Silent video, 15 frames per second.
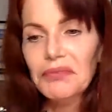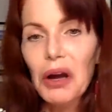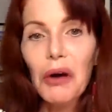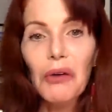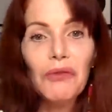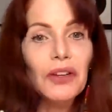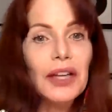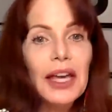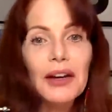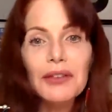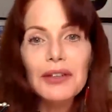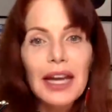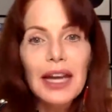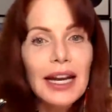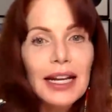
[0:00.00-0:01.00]
hopefully
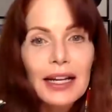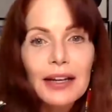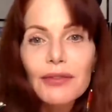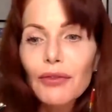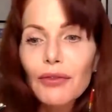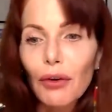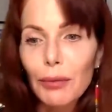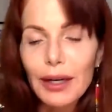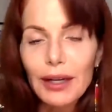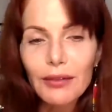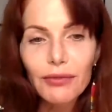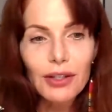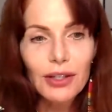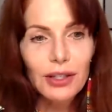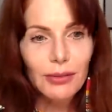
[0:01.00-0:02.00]
entertaining and
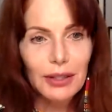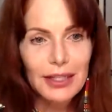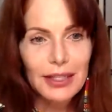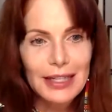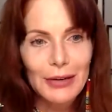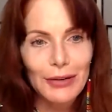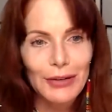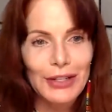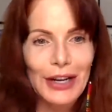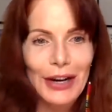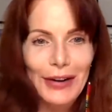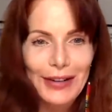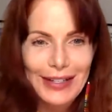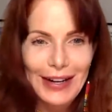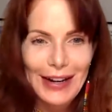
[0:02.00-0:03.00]
informative, which is what the secret
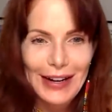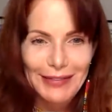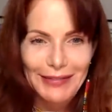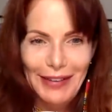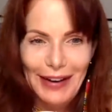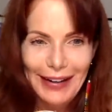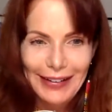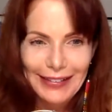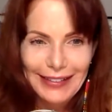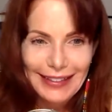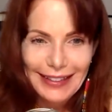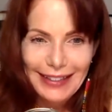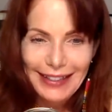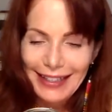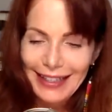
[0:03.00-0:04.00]
show is all about.
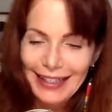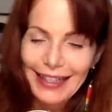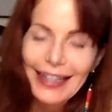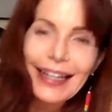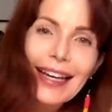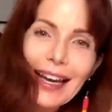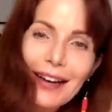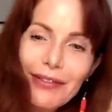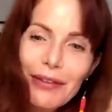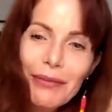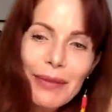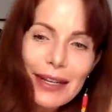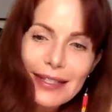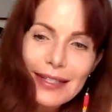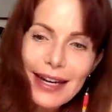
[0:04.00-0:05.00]
Have we
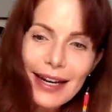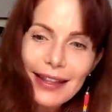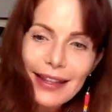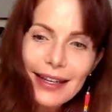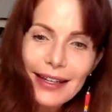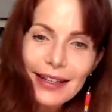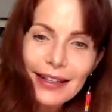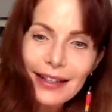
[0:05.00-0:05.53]
missed anything?